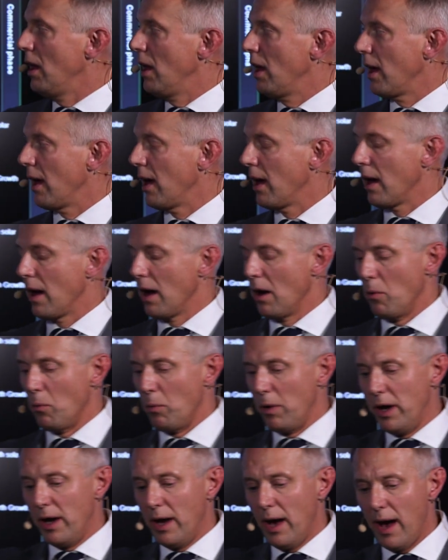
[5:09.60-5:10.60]
Uh,
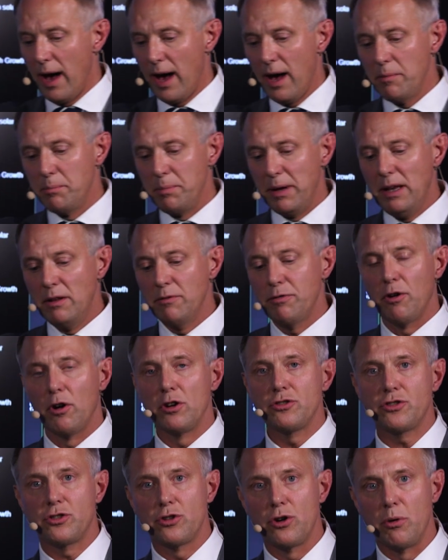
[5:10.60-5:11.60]
we have been
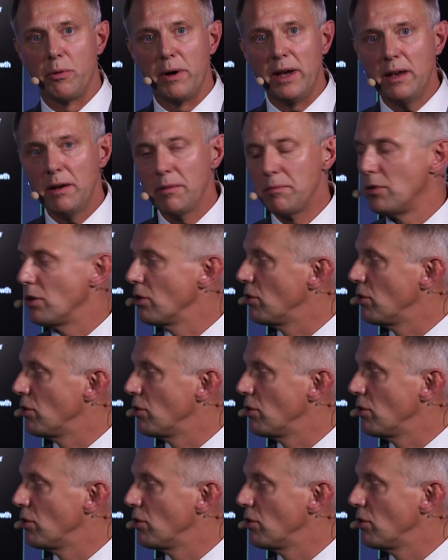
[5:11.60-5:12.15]
fast growing. You